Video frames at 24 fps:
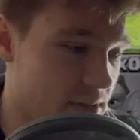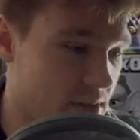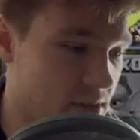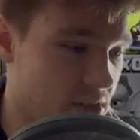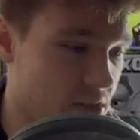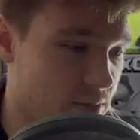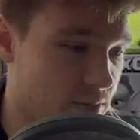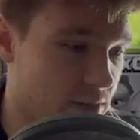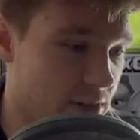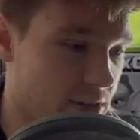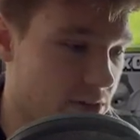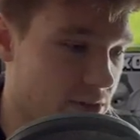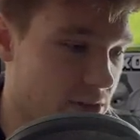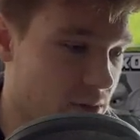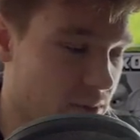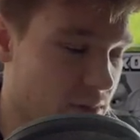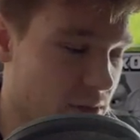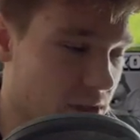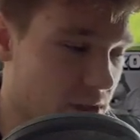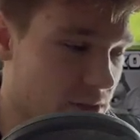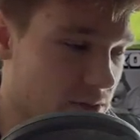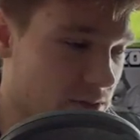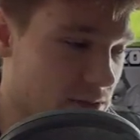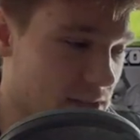sprinkle your
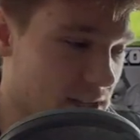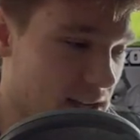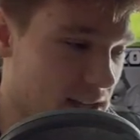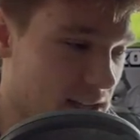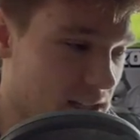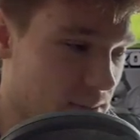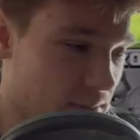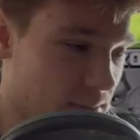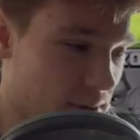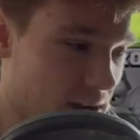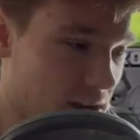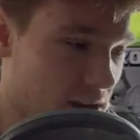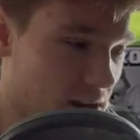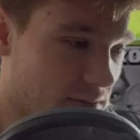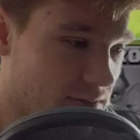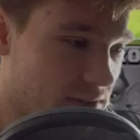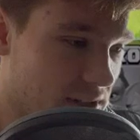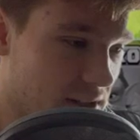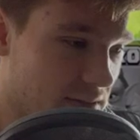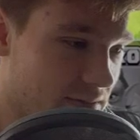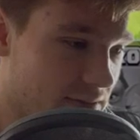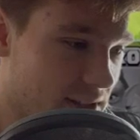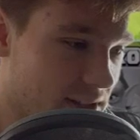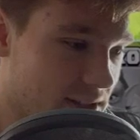balloons in to pick off
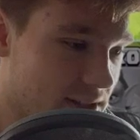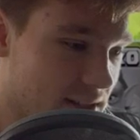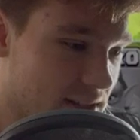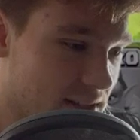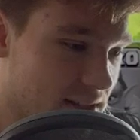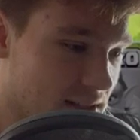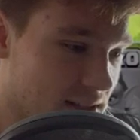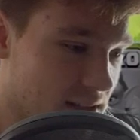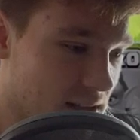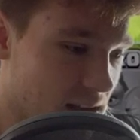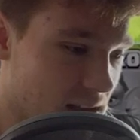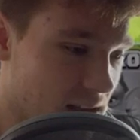defenses.